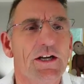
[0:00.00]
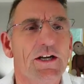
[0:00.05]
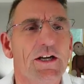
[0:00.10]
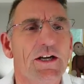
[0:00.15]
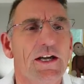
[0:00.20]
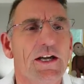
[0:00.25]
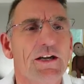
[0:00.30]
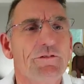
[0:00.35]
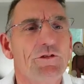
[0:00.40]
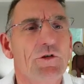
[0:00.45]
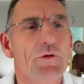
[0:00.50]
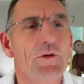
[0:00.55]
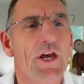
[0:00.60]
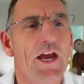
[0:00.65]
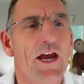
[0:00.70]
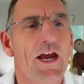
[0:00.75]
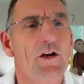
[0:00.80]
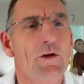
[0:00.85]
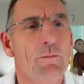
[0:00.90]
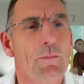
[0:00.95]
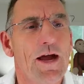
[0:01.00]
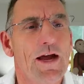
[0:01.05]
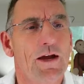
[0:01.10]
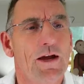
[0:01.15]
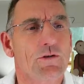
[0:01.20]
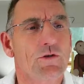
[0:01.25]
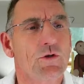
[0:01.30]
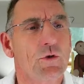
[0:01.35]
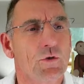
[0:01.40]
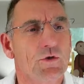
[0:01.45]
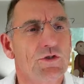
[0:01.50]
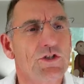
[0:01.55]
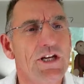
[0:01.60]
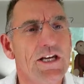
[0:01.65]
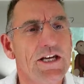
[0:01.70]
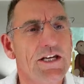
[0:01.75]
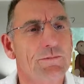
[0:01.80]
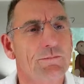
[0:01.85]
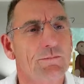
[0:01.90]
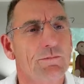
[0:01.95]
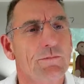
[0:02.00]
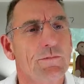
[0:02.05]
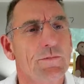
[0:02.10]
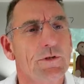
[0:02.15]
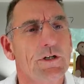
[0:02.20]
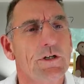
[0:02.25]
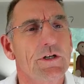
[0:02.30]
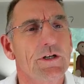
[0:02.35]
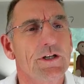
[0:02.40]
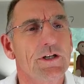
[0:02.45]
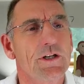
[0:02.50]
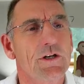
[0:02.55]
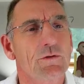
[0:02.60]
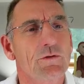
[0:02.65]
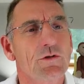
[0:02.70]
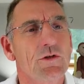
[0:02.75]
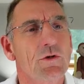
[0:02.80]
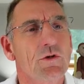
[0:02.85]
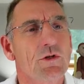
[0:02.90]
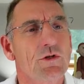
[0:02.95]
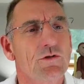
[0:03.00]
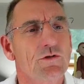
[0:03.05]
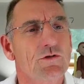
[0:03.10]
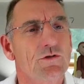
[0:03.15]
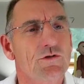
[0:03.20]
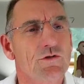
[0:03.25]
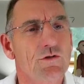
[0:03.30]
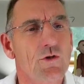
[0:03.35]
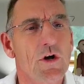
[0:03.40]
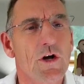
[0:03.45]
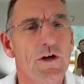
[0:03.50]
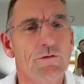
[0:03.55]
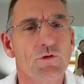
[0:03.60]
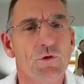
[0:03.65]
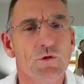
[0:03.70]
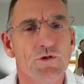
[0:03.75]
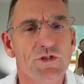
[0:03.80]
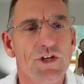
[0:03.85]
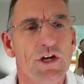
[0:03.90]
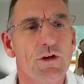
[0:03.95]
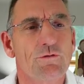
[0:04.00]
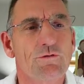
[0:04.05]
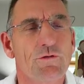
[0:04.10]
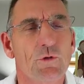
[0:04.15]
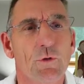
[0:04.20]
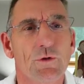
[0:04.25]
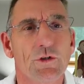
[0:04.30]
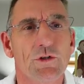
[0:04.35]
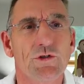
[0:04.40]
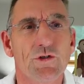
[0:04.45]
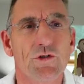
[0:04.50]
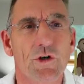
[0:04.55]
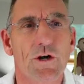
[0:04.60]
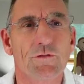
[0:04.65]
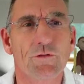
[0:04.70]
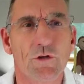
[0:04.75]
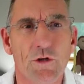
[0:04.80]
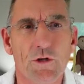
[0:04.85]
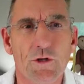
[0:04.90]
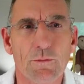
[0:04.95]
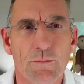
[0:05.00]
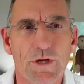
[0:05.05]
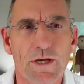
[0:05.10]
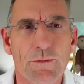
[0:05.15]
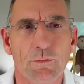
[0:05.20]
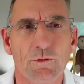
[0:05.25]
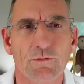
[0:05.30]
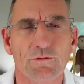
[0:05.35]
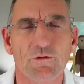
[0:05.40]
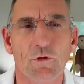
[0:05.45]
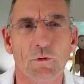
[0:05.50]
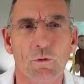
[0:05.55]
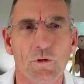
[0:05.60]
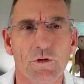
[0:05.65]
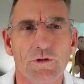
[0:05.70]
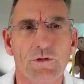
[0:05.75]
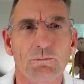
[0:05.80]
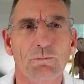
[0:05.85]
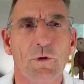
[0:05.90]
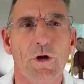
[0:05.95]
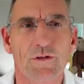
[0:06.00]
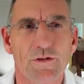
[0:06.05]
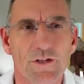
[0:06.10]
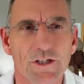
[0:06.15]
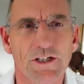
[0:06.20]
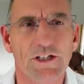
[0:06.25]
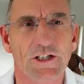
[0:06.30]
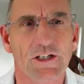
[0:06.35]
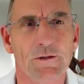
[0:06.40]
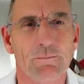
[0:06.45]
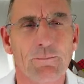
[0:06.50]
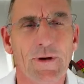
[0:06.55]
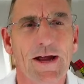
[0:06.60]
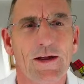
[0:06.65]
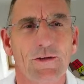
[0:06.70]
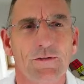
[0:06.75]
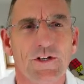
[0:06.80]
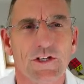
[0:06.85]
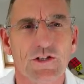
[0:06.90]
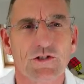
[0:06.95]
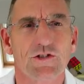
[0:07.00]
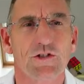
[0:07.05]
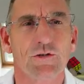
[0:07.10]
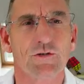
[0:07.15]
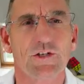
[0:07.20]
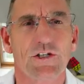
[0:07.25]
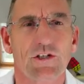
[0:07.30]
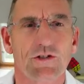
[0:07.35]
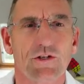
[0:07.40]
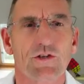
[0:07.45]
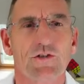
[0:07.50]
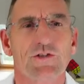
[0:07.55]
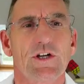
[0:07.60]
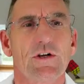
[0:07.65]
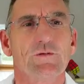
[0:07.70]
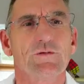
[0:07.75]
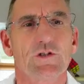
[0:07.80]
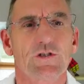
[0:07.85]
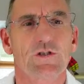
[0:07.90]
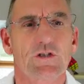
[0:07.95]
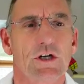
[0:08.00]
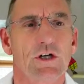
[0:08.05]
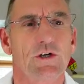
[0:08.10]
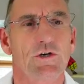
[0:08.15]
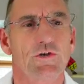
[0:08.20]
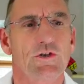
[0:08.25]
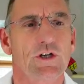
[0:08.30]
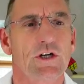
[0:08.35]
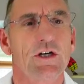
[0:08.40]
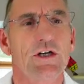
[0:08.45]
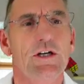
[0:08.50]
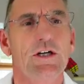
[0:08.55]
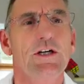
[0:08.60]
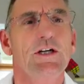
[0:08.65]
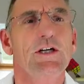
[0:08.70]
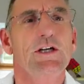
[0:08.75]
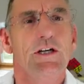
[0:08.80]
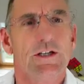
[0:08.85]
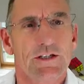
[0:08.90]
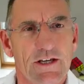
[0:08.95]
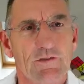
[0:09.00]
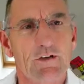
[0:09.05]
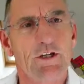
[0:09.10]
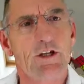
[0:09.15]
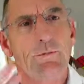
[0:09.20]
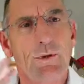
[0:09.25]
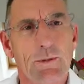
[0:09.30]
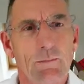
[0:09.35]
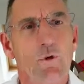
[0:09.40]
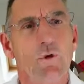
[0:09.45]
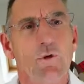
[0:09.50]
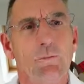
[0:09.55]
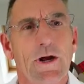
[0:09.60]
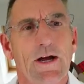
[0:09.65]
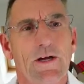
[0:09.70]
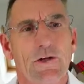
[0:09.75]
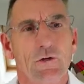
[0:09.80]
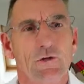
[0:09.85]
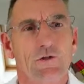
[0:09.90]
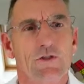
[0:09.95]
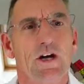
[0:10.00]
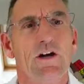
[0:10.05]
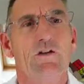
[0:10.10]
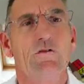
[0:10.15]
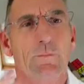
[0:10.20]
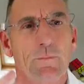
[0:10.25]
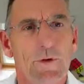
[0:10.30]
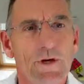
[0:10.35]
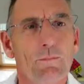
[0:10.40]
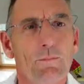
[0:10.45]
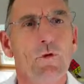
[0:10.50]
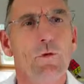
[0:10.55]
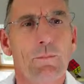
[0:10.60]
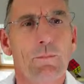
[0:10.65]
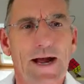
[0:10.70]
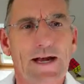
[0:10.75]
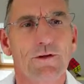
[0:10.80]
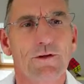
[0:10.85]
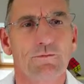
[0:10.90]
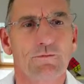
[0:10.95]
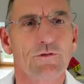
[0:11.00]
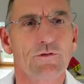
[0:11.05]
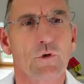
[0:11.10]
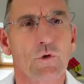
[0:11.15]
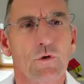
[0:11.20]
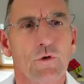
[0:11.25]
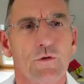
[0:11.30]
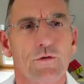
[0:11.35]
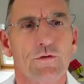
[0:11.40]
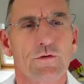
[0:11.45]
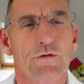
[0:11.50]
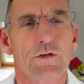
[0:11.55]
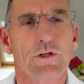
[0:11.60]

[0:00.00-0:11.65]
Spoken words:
if you care about your team, you can drive yourself forward and drive other people forward by thinking about these 2 things. So self-disclosure, giving a little bit more about yourself, a bit more back and forth,